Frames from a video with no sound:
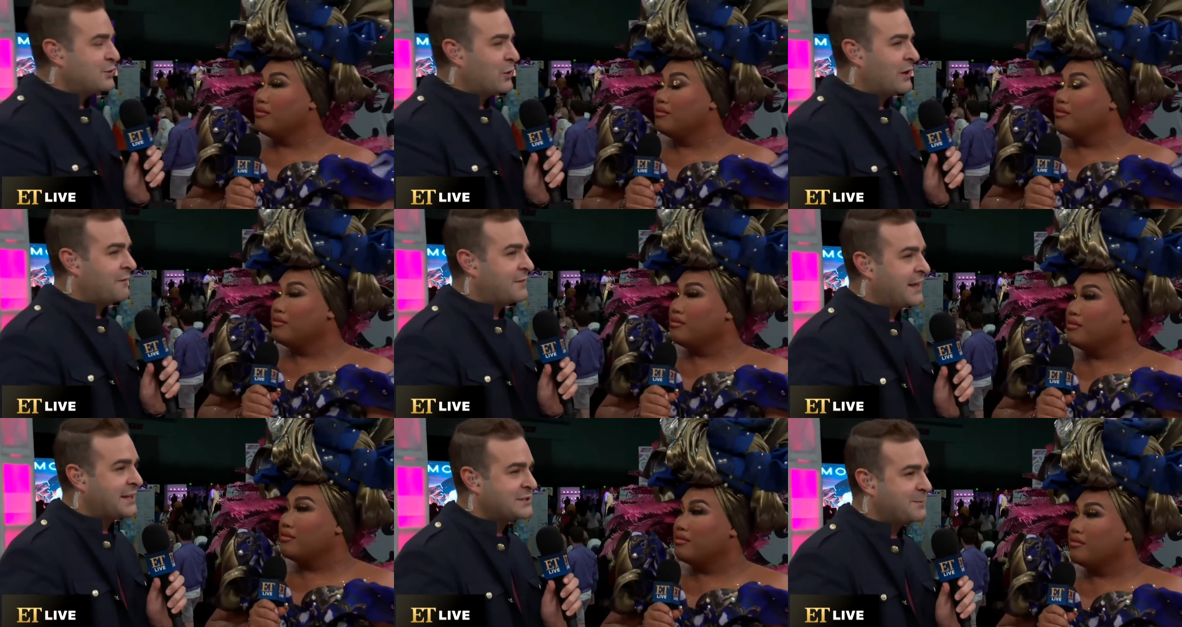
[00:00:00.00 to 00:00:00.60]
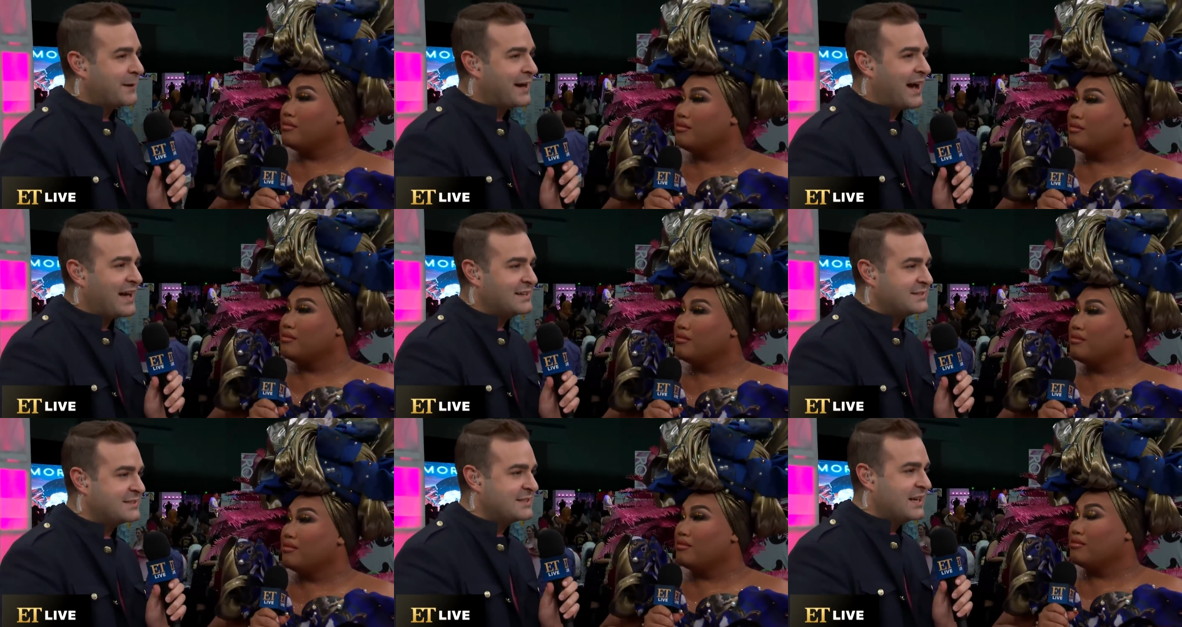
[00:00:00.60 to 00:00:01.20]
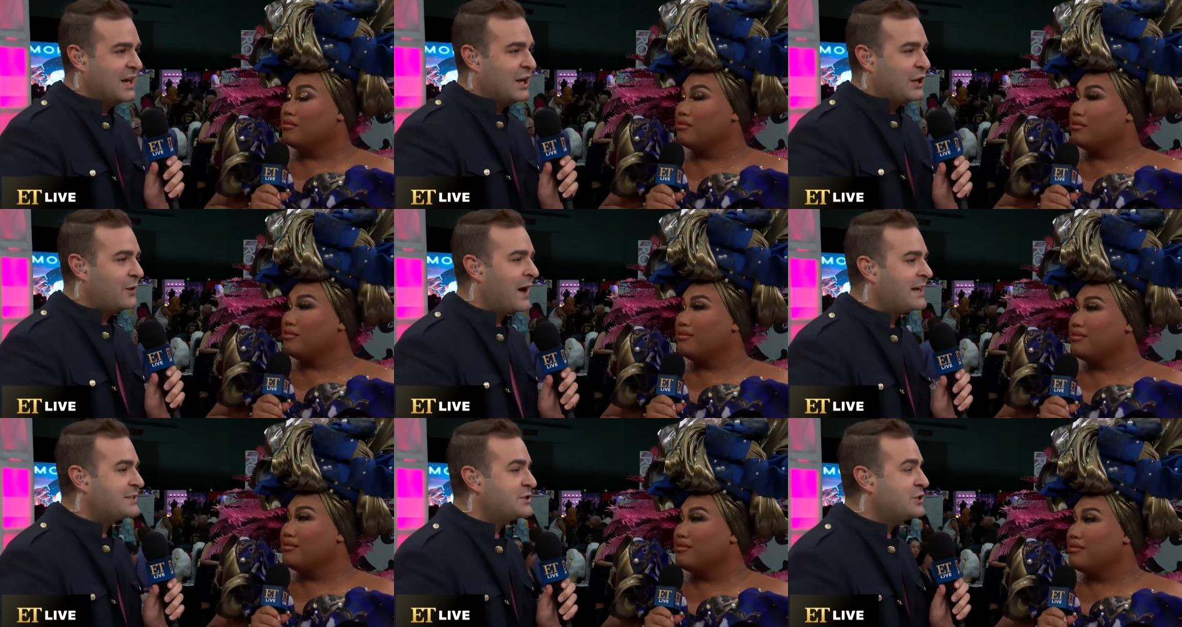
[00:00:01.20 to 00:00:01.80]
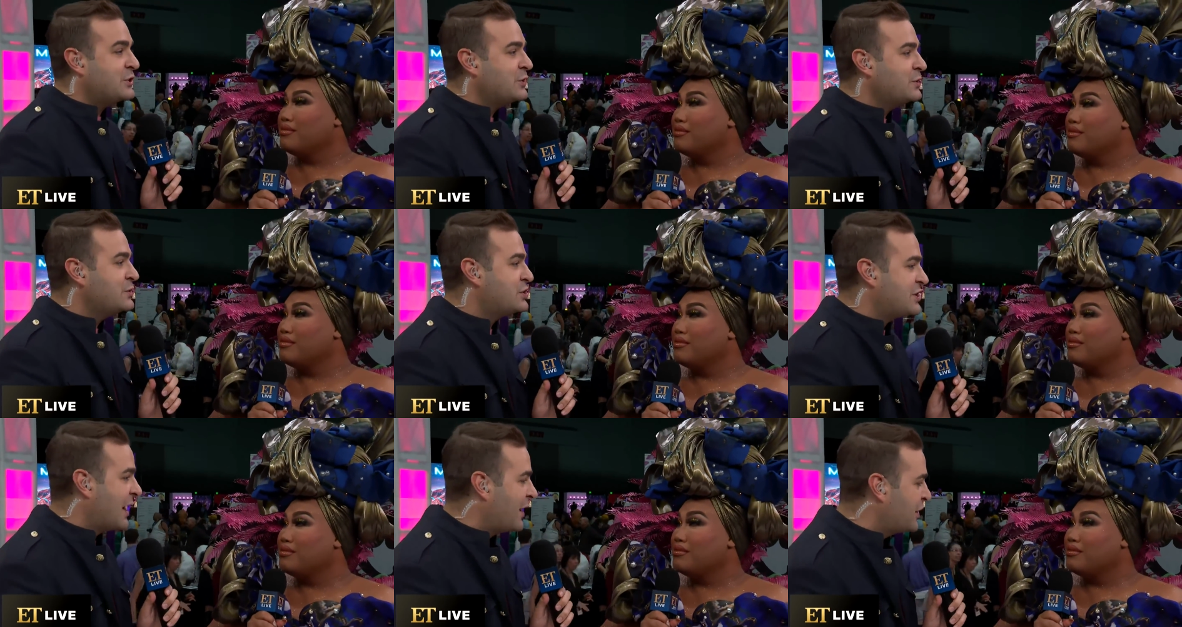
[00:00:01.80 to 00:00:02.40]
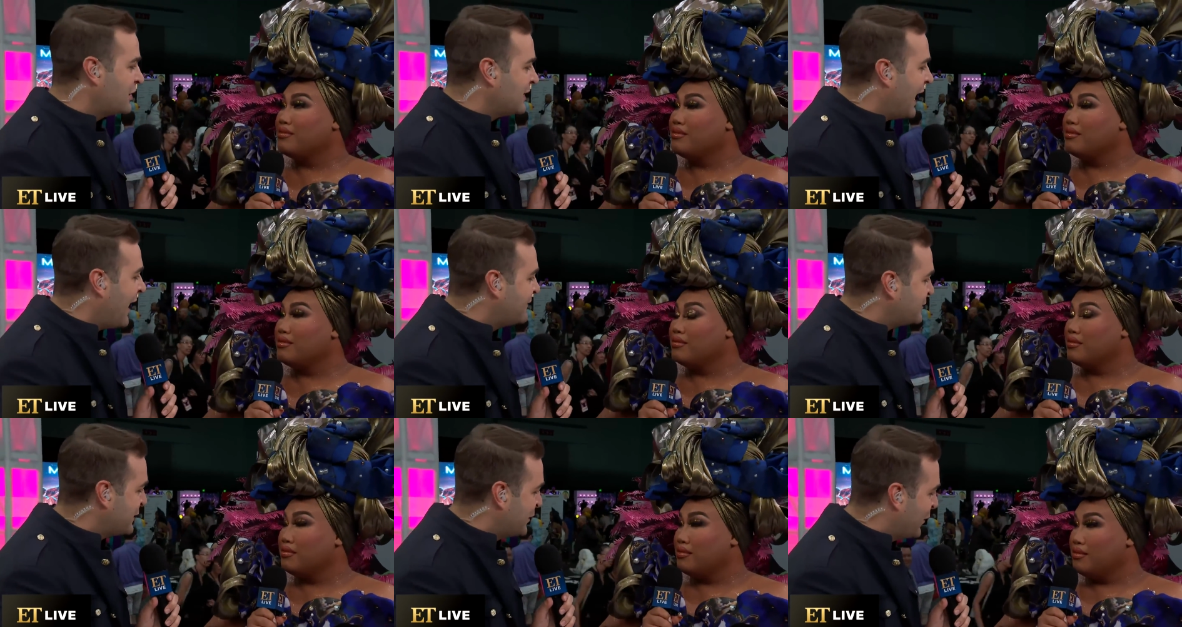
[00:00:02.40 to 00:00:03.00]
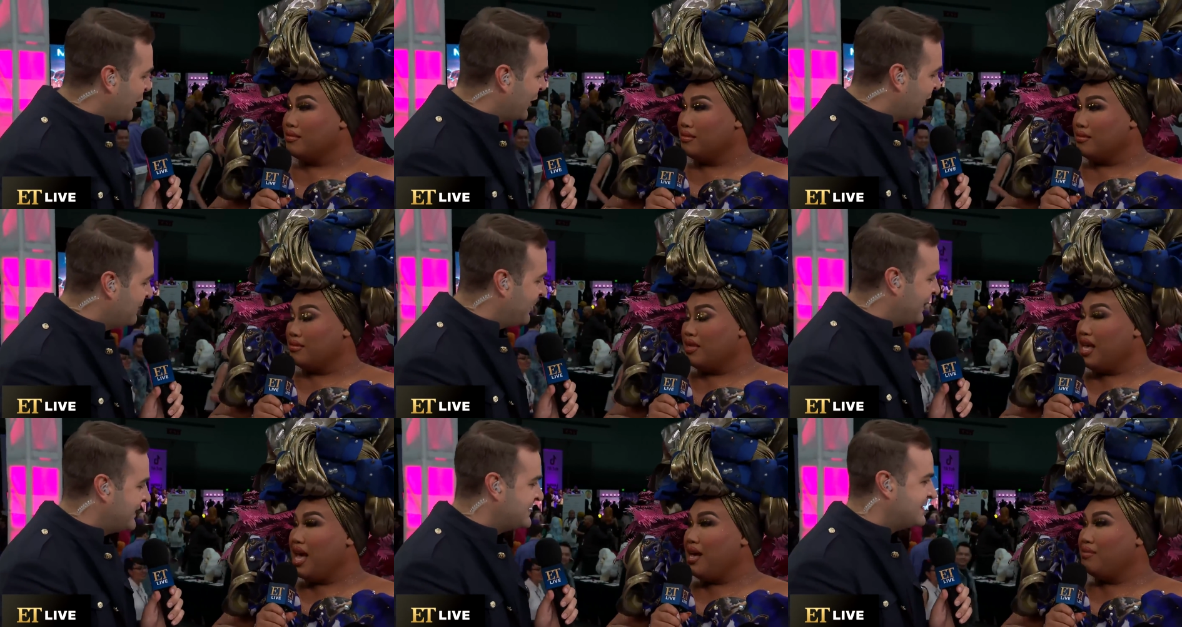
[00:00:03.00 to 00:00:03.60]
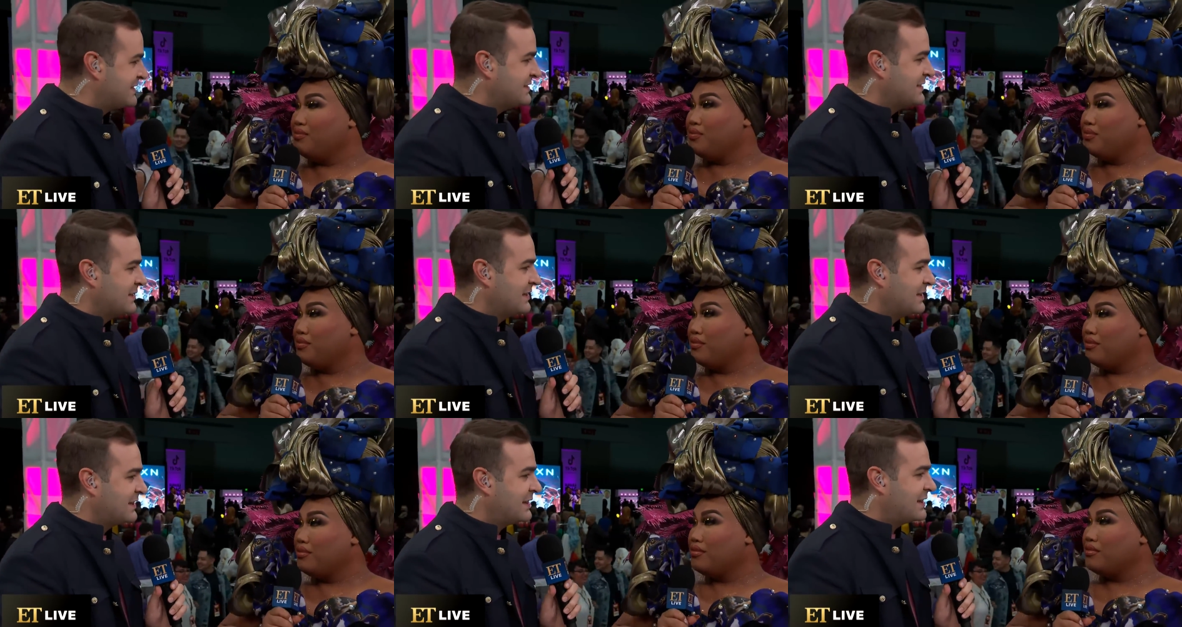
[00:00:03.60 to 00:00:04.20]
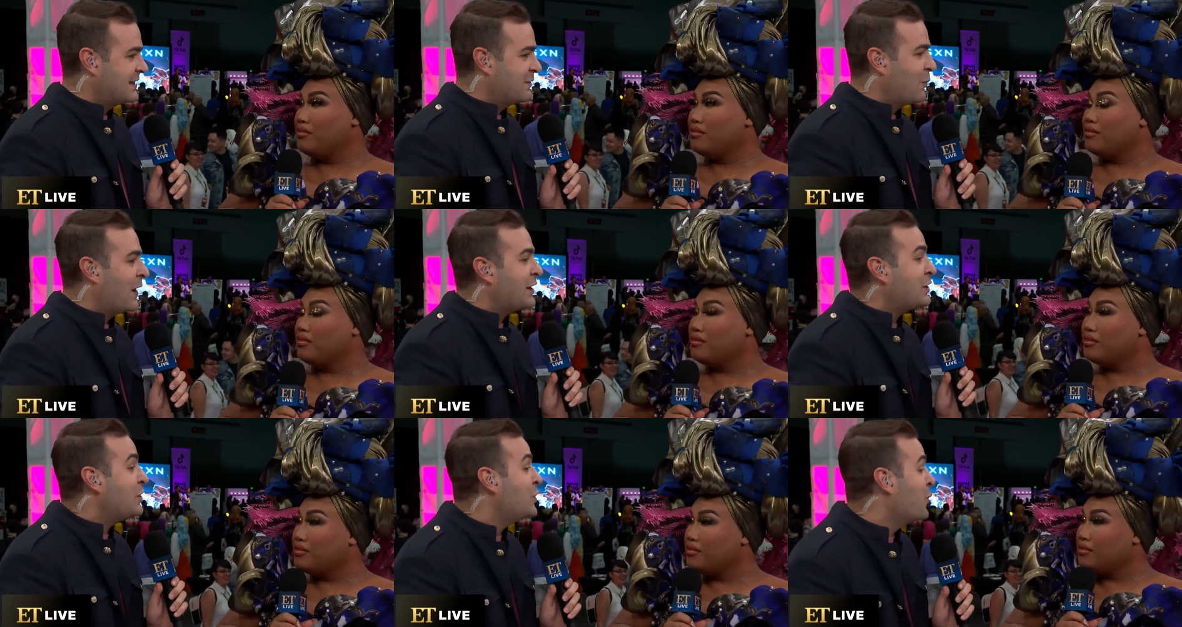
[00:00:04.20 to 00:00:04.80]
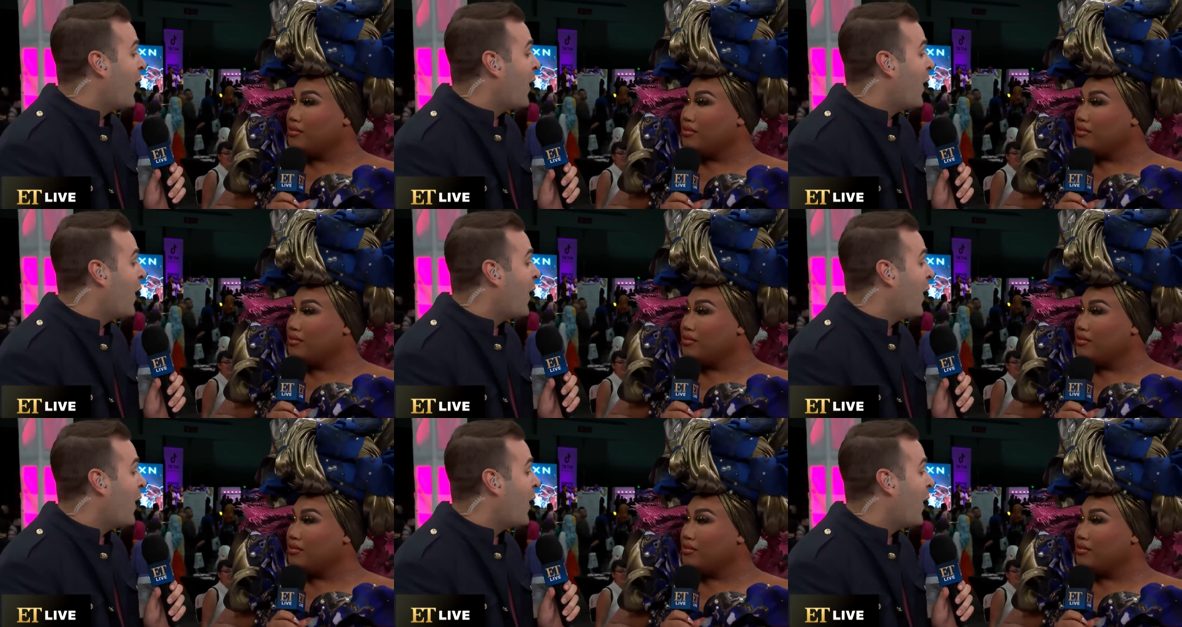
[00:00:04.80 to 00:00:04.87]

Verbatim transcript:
Speaker 1: sort of things? Because you guys do share your lives with the world, but yeah. it's what you